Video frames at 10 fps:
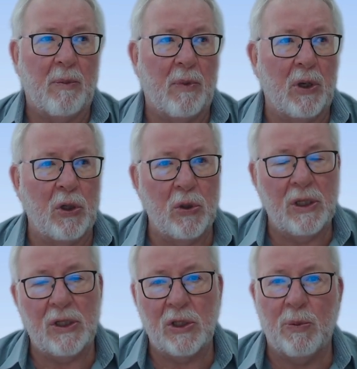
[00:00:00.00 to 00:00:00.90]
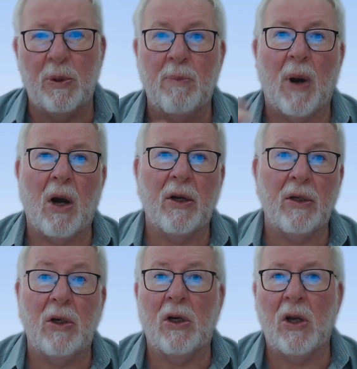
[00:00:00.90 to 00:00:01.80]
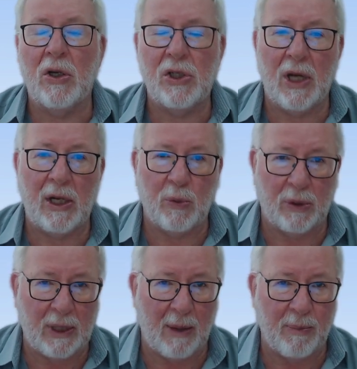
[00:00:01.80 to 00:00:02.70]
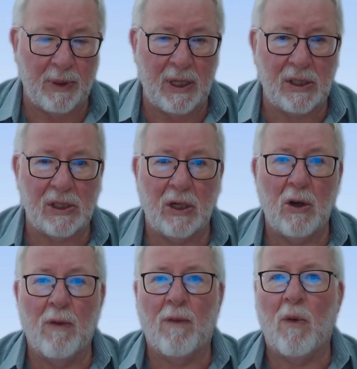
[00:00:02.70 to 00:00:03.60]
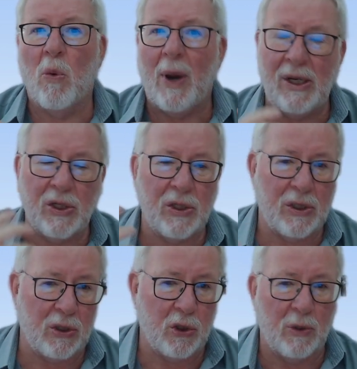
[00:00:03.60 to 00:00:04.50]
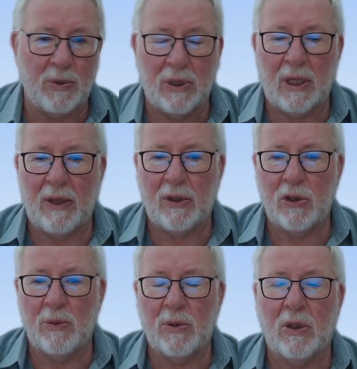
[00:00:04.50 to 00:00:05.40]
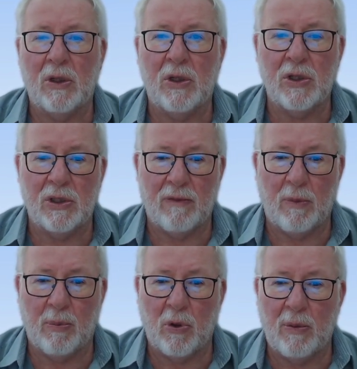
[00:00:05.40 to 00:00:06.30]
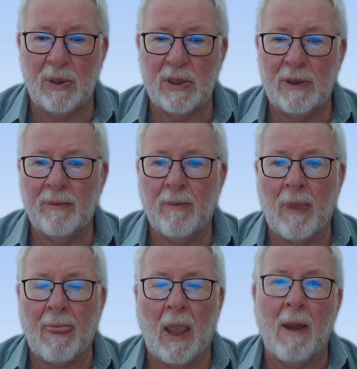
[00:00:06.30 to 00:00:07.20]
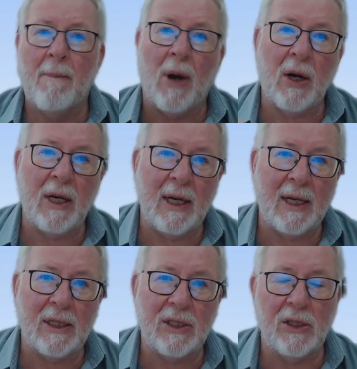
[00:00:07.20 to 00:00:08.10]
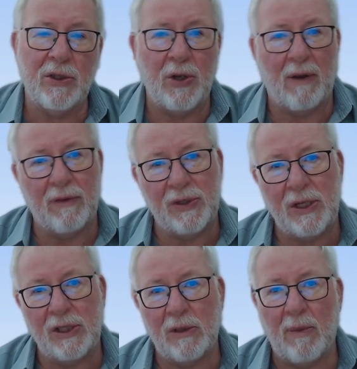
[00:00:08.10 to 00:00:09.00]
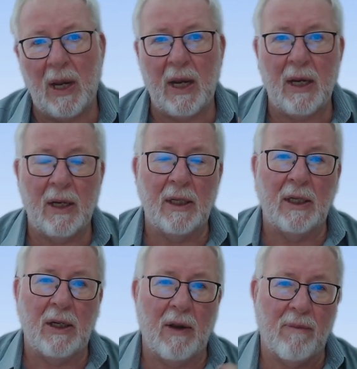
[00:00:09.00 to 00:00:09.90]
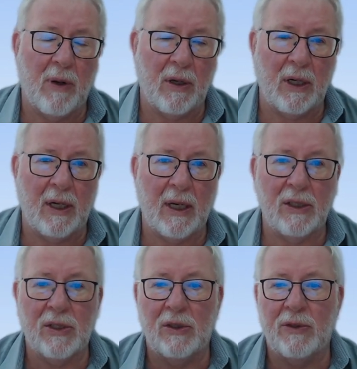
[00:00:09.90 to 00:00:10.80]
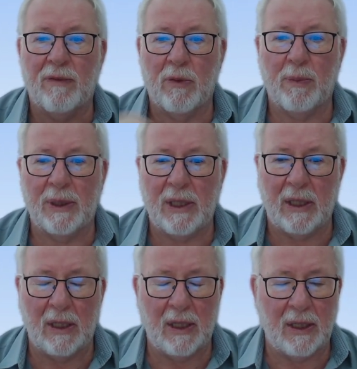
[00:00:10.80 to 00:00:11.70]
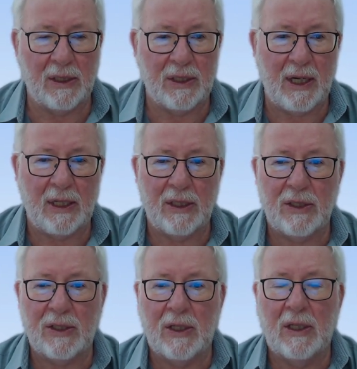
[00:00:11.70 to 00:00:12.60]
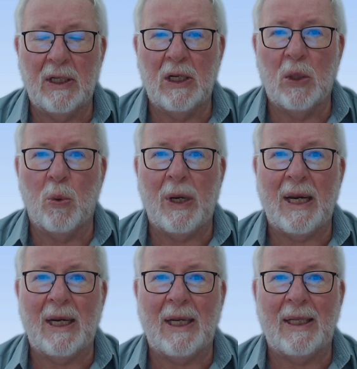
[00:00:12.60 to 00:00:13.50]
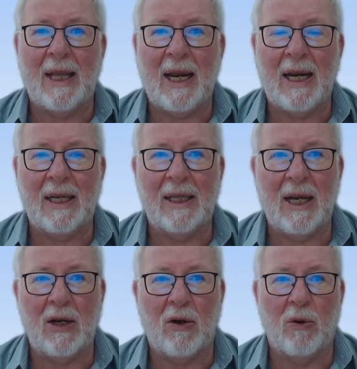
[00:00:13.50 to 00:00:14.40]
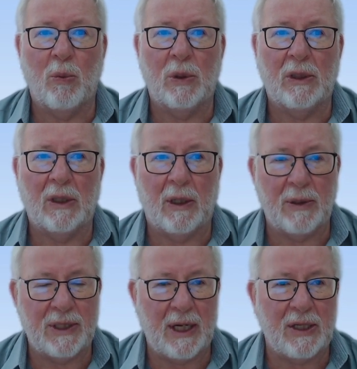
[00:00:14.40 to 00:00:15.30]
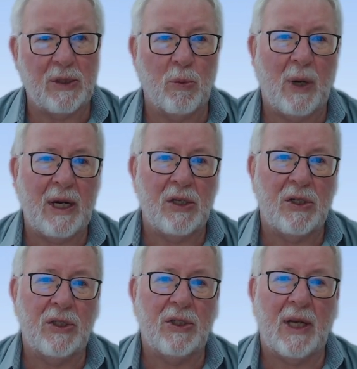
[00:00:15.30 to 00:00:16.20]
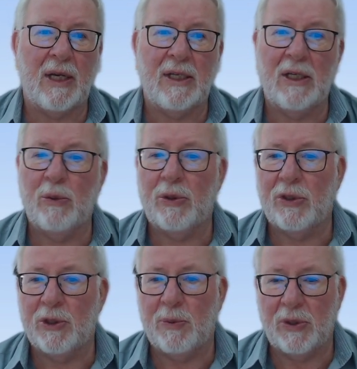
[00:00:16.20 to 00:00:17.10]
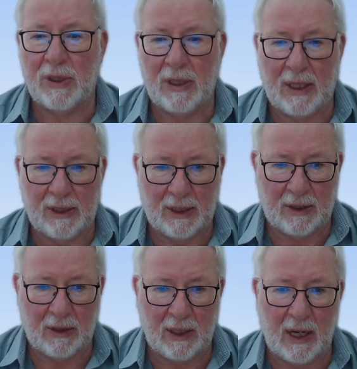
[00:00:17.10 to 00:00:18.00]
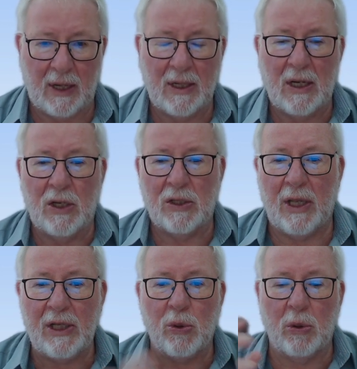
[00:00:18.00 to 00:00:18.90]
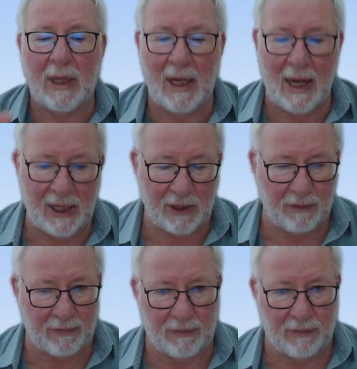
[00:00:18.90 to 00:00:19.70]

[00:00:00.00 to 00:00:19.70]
unions would bargain, negotiate with companies for wages and terms and other terms and conditions of employment. Bargaining councils, you have the CCMA, you have bargaining councils for particular sectors, where they then will set wages and deal with disputes in that sector. Okay, so that's all collective